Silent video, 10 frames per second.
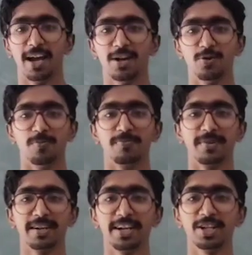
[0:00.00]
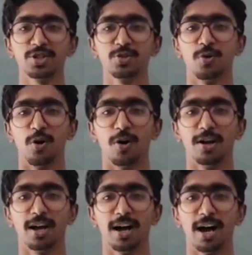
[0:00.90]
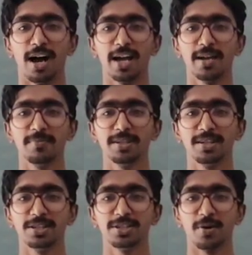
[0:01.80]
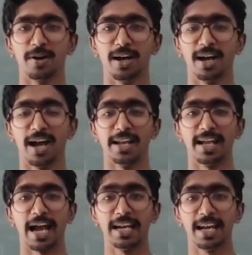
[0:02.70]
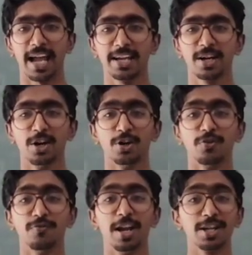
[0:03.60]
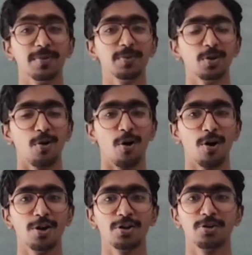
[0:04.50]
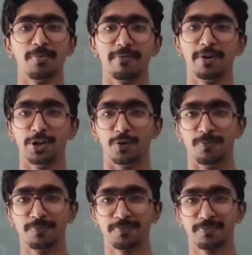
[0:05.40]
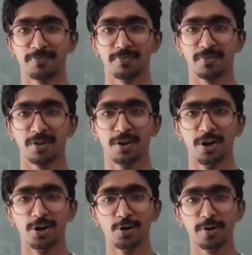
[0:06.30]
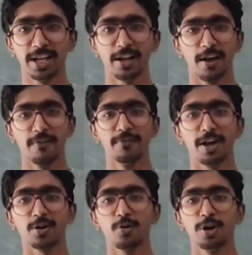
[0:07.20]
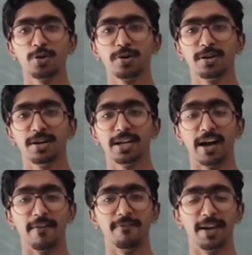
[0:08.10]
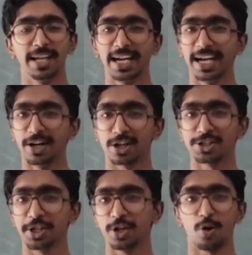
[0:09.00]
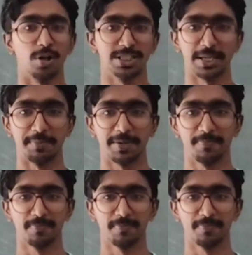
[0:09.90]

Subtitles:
Hello, greetings to all. I am Dheeraj Chawda and I like to welcome you all to my video. Today we are going to learn a very interesting concept.